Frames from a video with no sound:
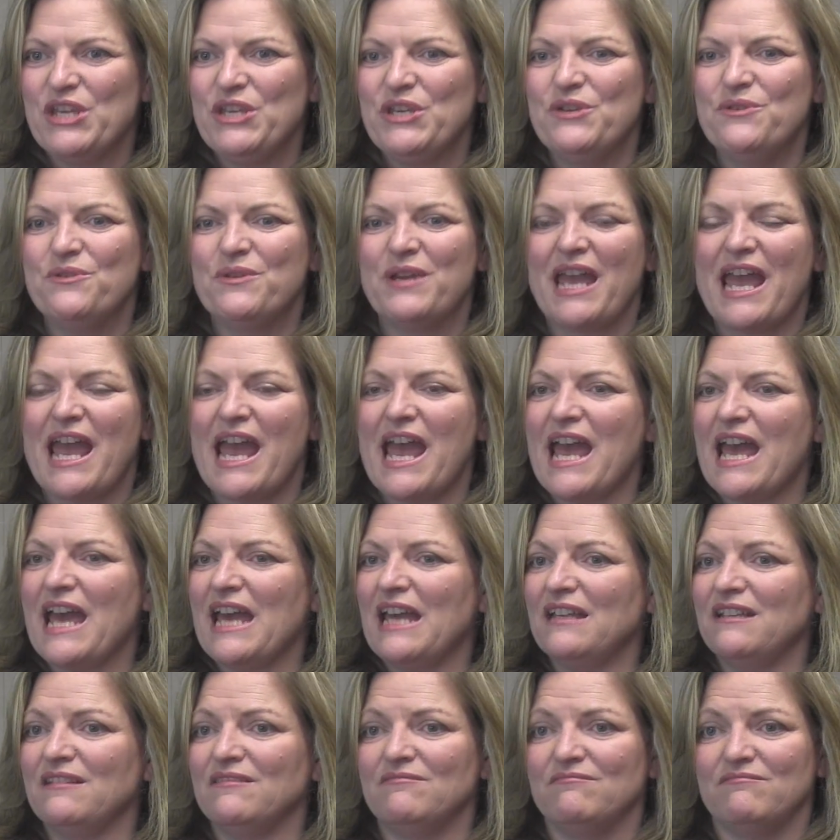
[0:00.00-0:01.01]
You
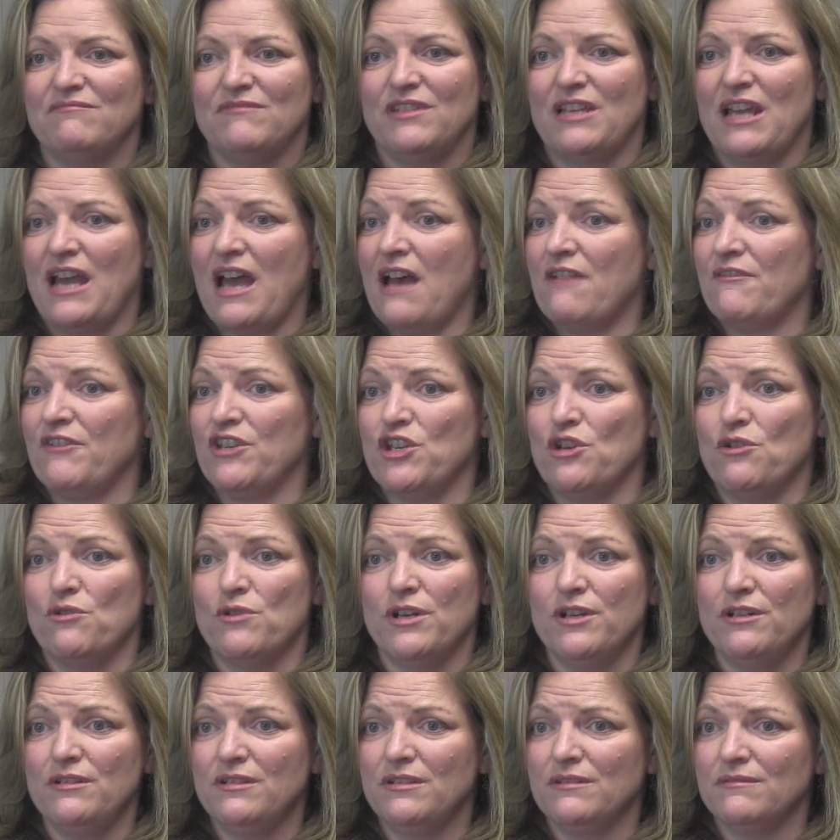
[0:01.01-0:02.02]
can have a
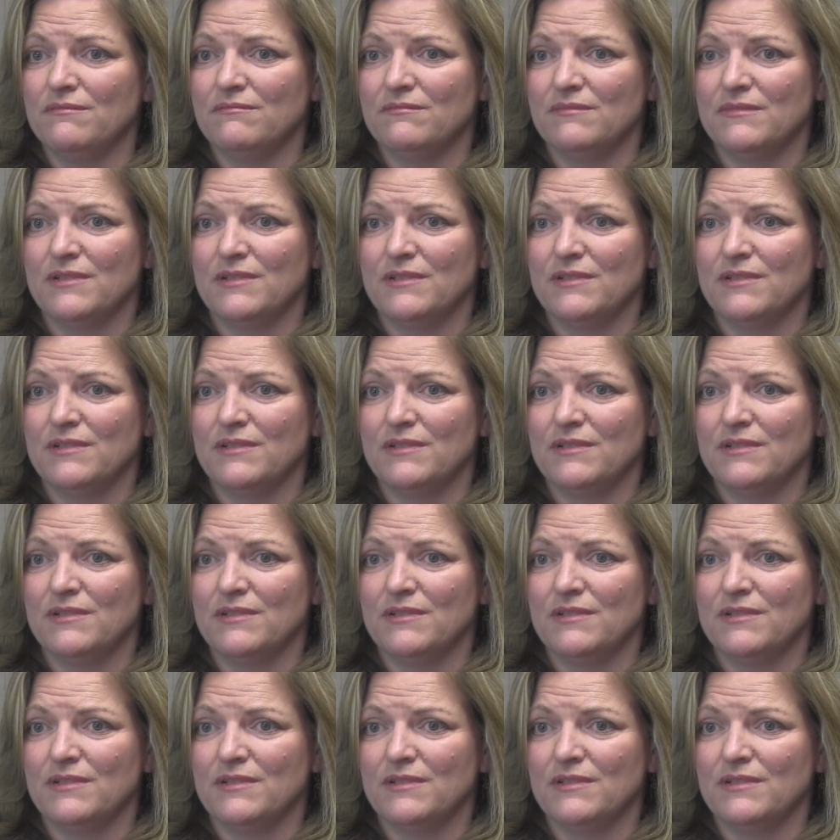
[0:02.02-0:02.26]
yogurt,